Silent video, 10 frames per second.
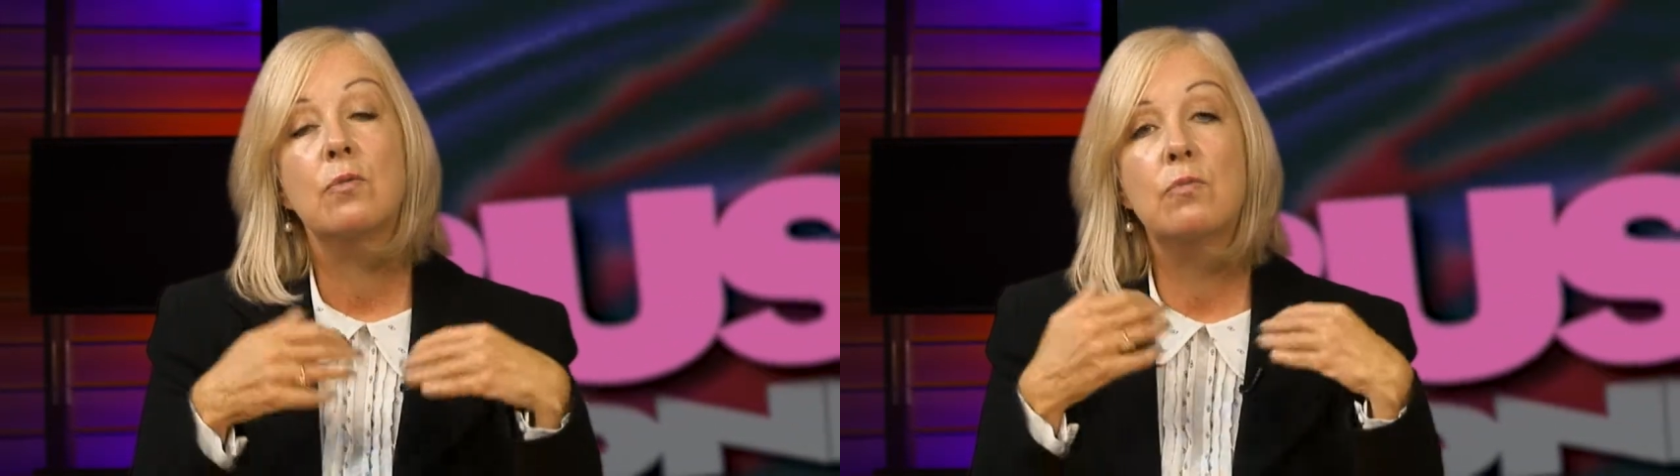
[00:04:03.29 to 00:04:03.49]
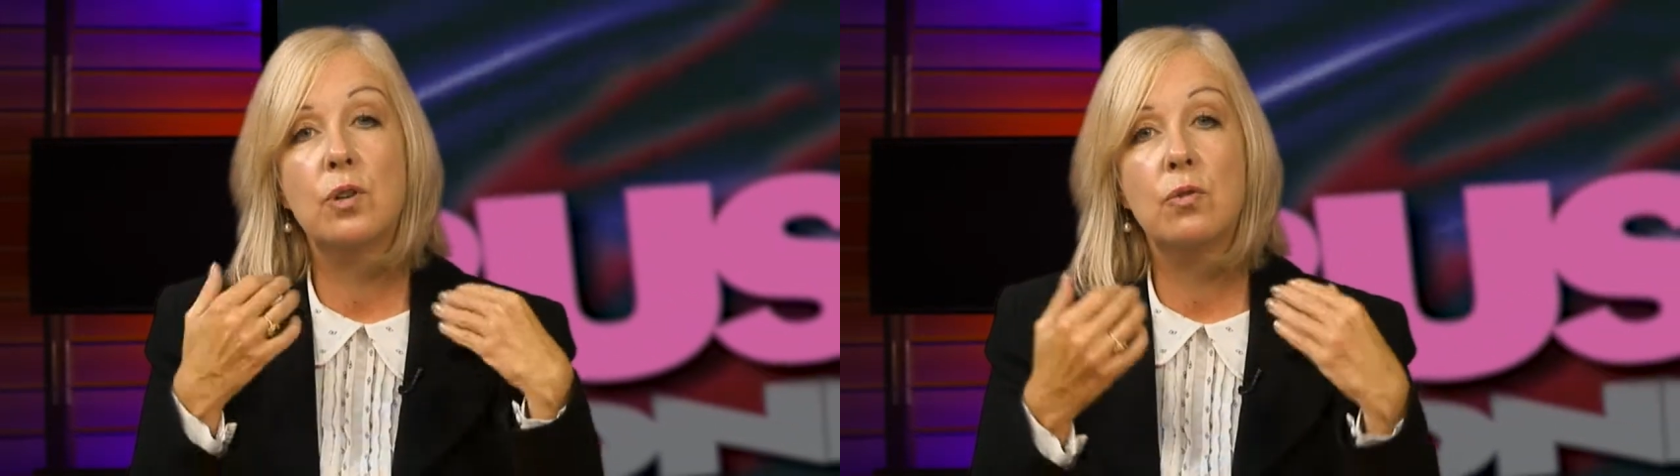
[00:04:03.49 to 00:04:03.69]

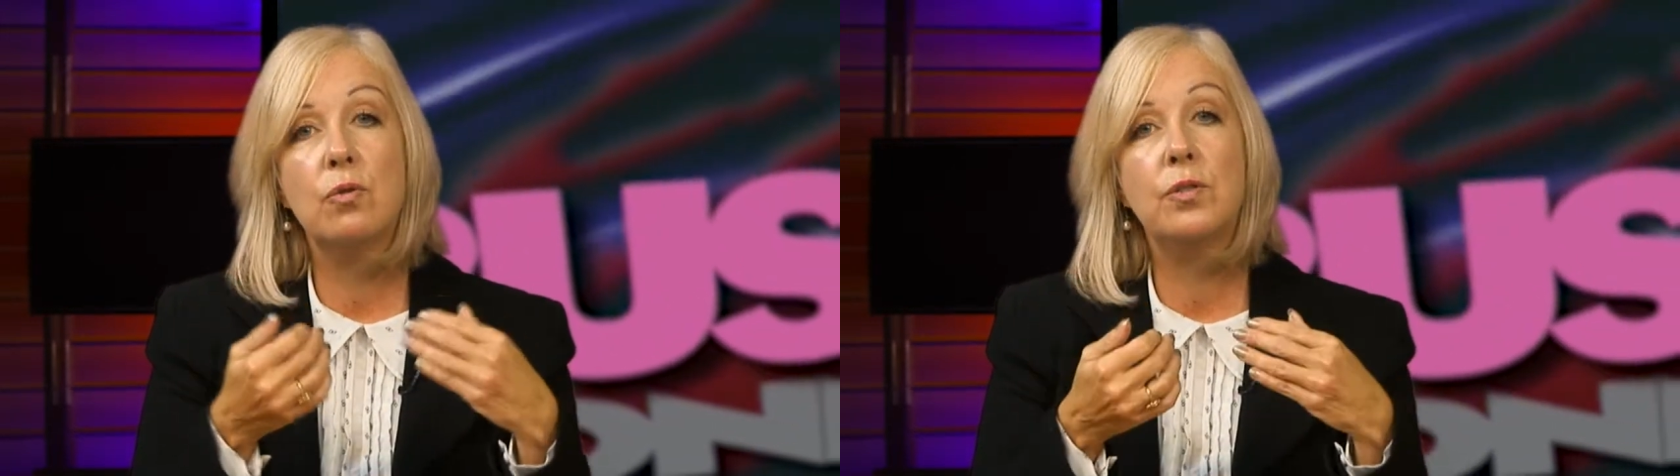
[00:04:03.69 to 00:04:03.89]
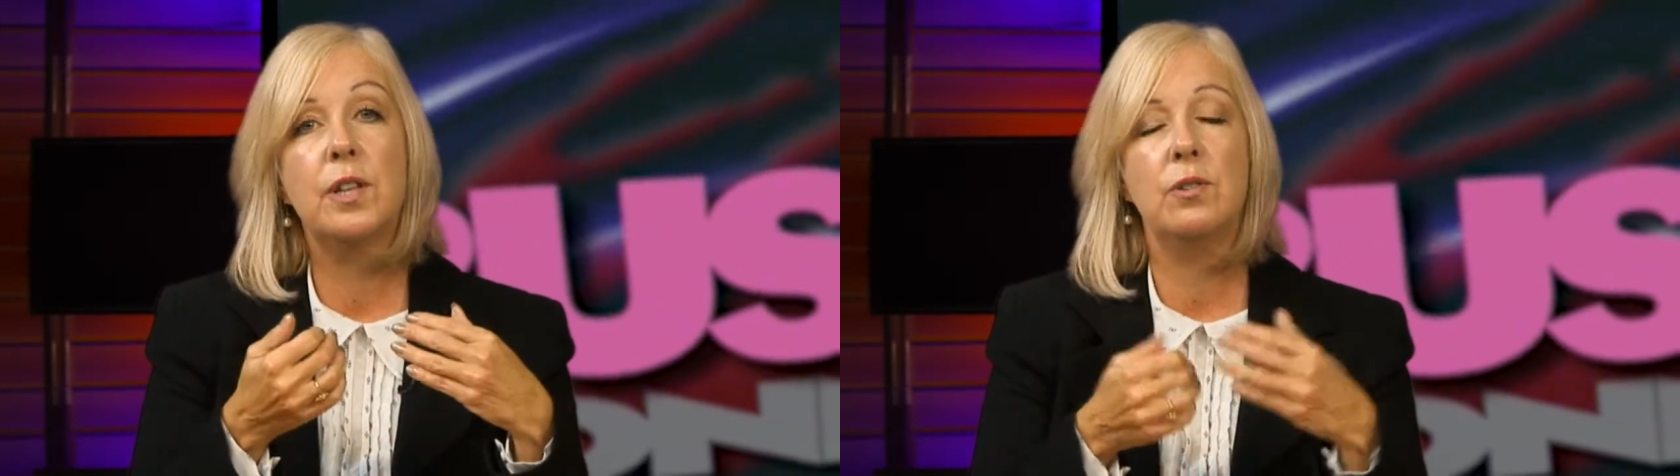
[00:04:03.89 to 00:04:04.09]

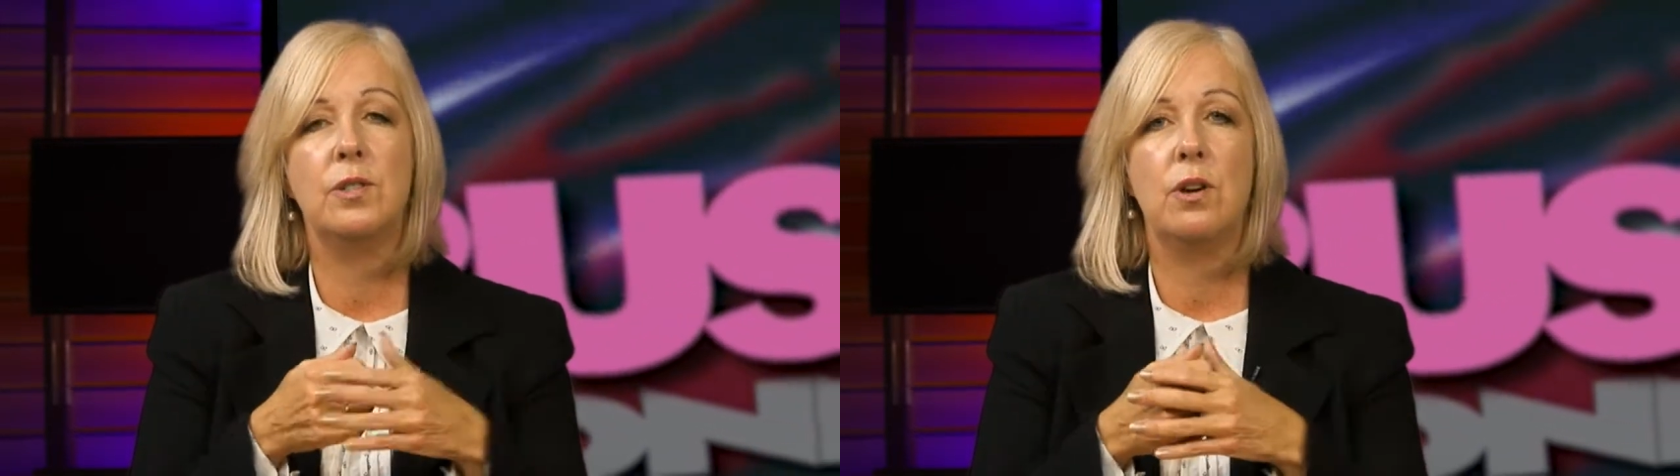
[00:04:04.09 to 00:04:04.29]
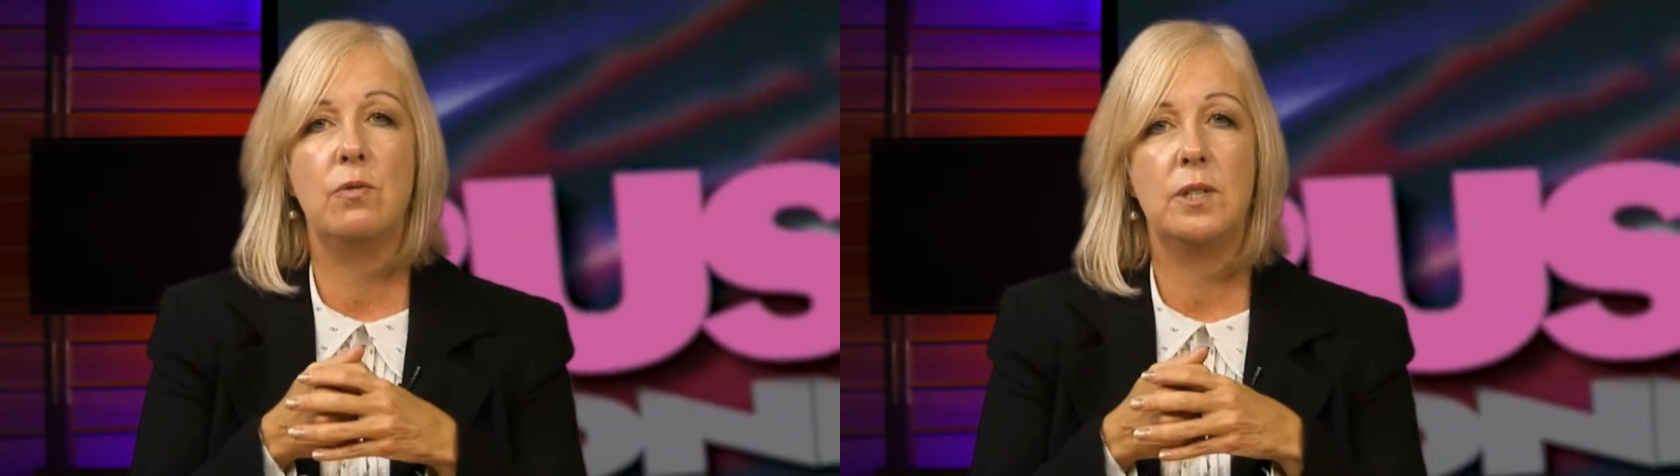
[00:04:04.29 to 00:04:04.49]
record
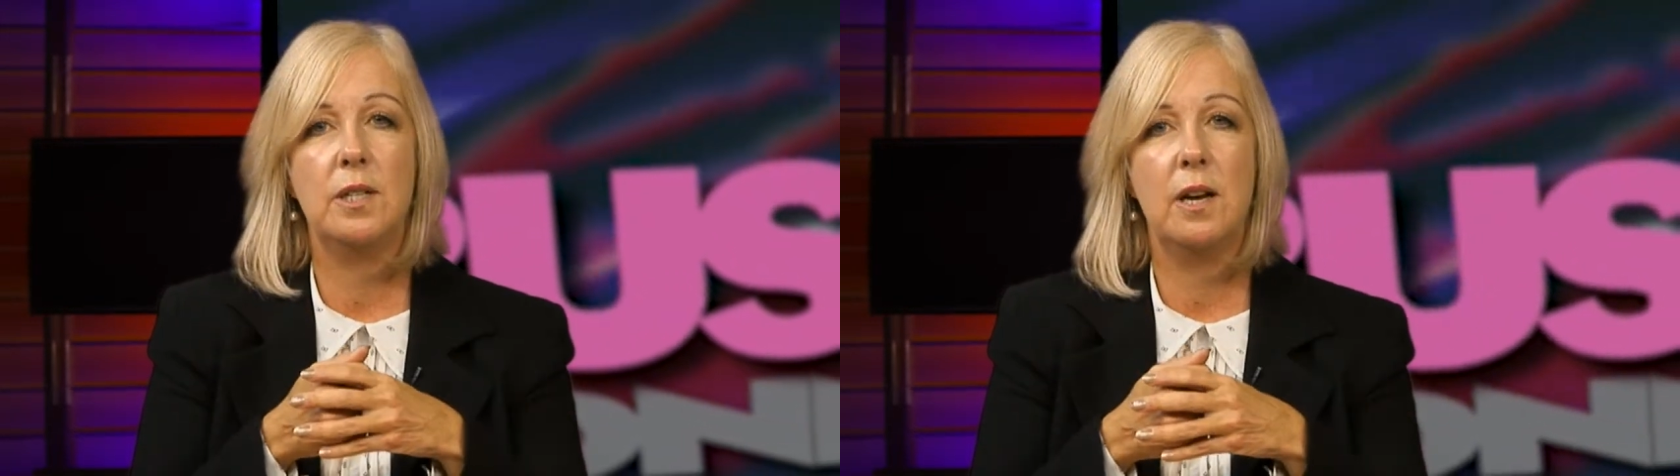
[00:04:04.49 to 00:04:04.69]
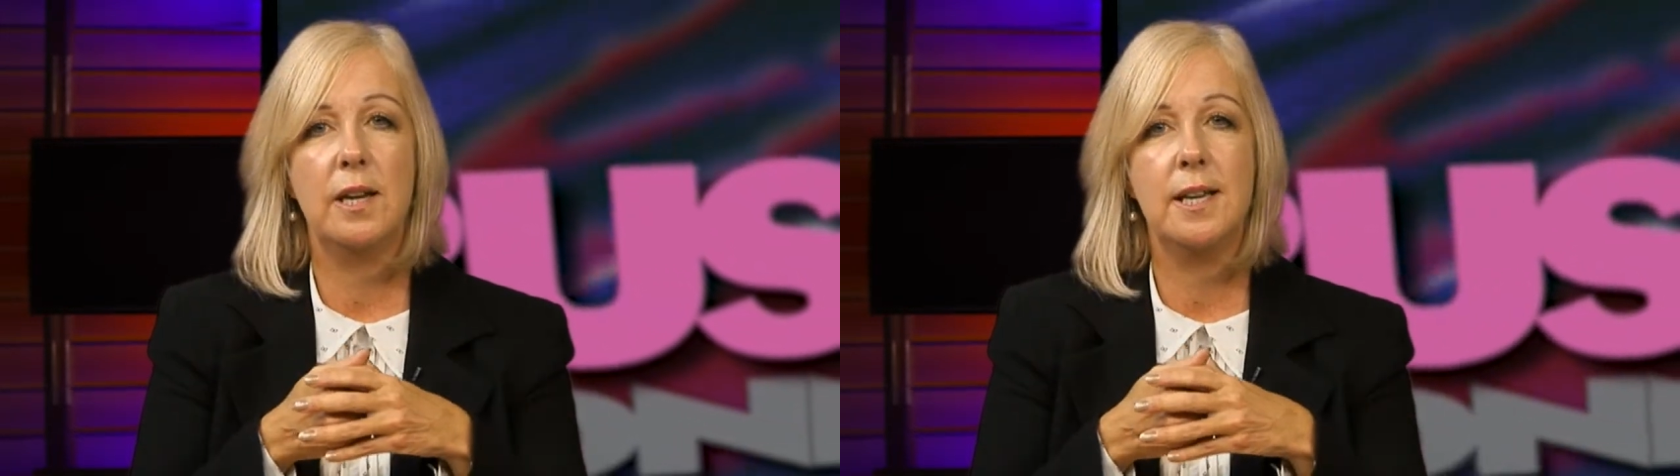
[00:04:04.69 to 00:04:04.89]
those
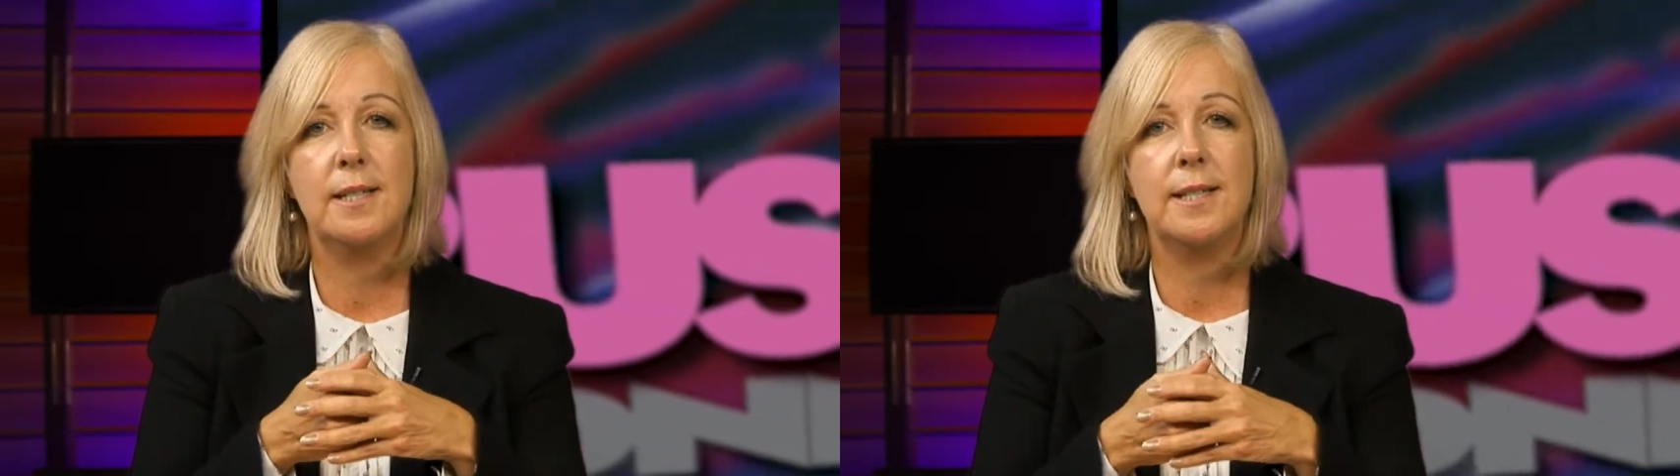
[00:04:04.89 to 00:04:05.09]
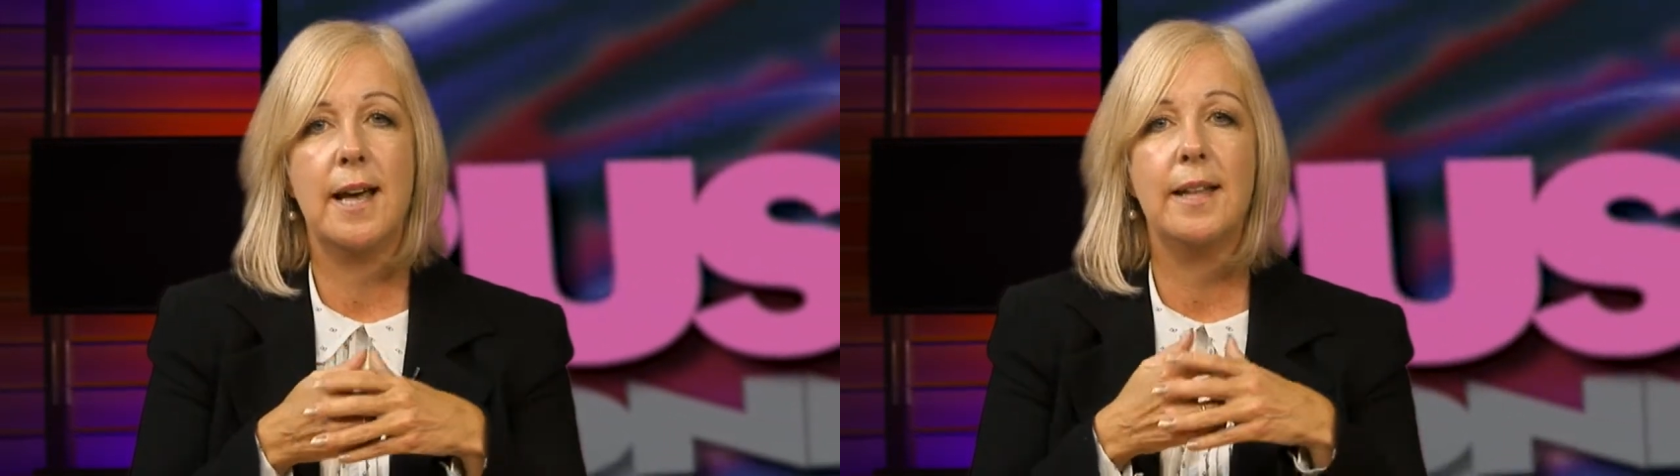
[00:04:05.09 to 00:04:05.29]
golden nuggets,